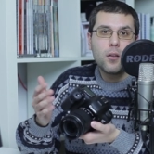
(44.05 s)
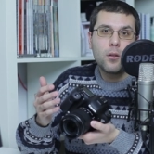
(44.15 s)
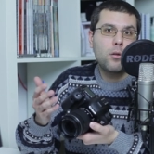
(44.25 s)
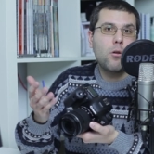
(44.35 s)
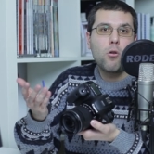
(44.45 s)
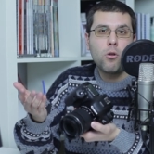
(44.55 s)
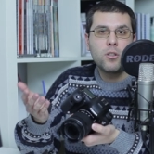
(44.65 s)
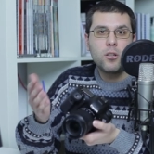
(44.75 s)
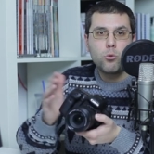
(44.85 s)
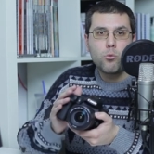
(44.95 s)
so
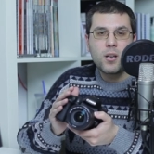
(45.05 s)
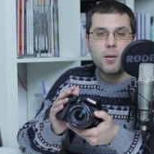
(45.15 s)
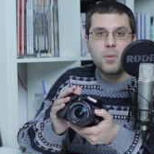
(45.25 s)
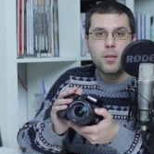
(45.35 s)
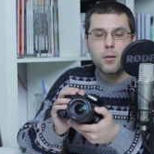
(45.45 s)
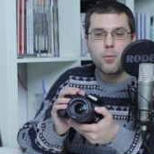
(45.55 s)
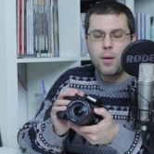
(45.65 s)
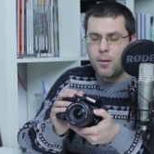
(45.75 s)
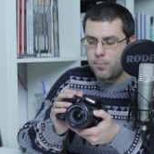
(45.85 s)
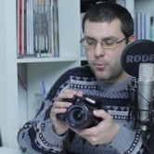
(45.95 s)
only two megapixel
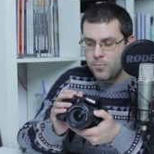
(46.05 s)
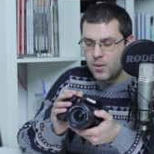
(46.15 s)
bump.